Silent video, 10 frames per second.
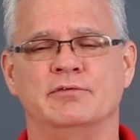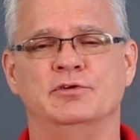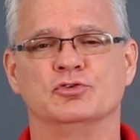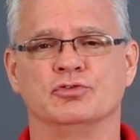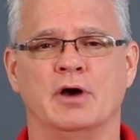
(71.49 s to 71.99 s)
If
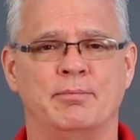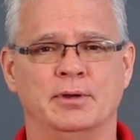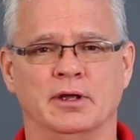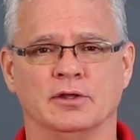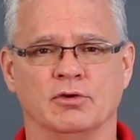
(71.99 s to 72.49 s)
you drop
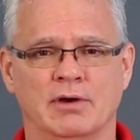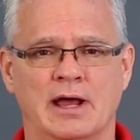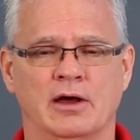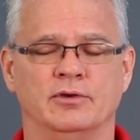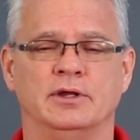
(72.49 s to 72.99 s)
it on the
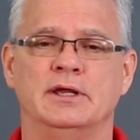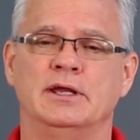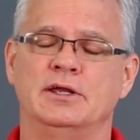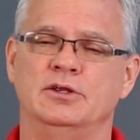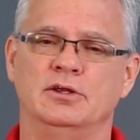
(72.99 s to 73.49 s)
ground,
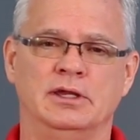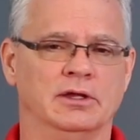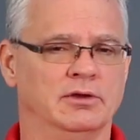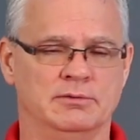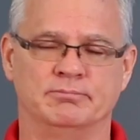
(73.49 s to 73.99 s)

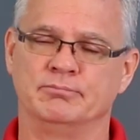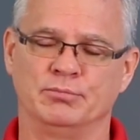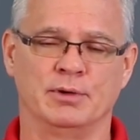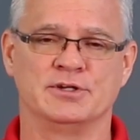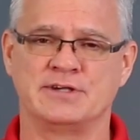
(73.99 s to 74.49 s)
you
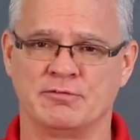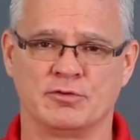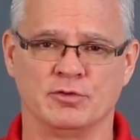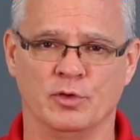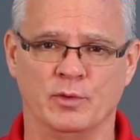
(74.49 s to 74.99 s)
pretty much have to
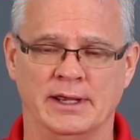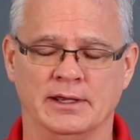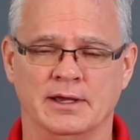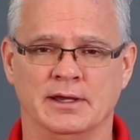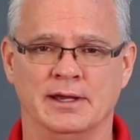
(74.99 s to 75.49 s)
throw
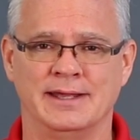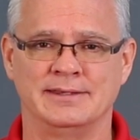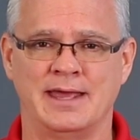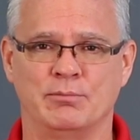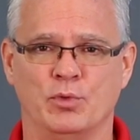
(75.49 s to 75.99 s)
away
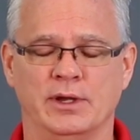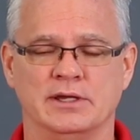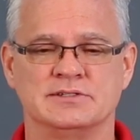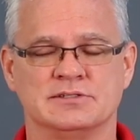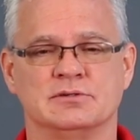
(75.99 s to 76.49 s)
at that point
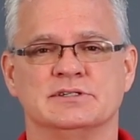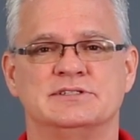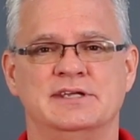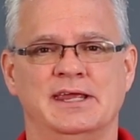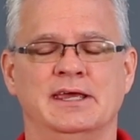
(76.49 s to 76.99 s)
because it's going to
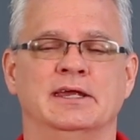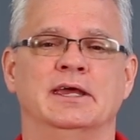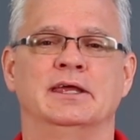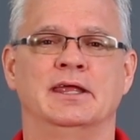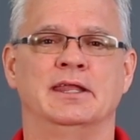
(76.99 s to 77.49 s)
stick in
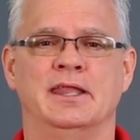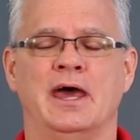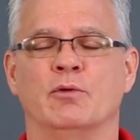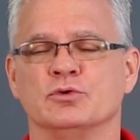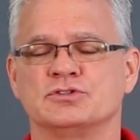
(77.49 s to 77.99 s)
it and then
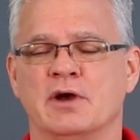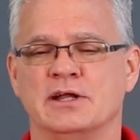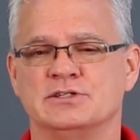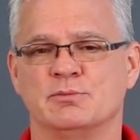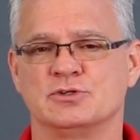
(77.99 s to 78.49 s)
that will
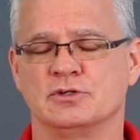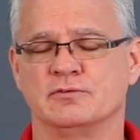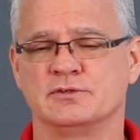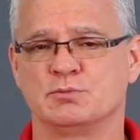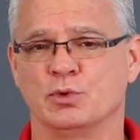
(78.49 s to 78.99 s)
scratch up the
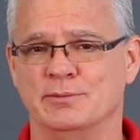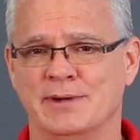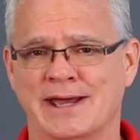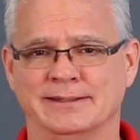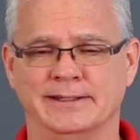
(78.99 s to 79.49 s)
surface pretty
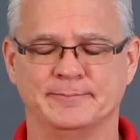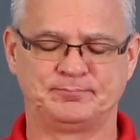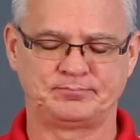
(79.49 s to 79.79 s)
badly.